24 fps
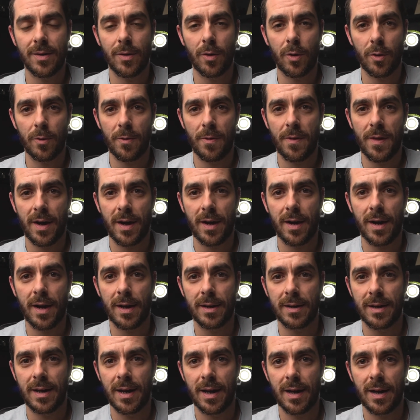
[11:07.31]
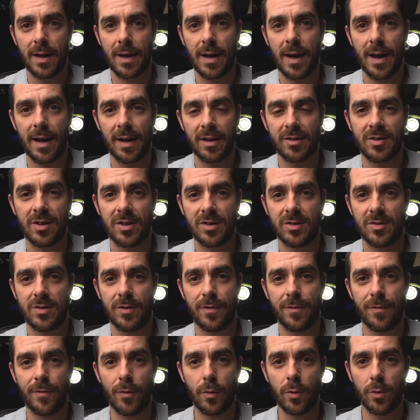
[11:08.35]
on that and get access to
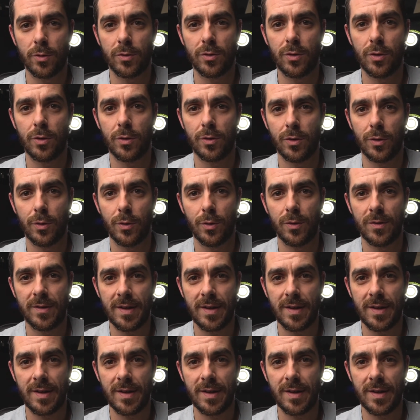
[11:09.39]
422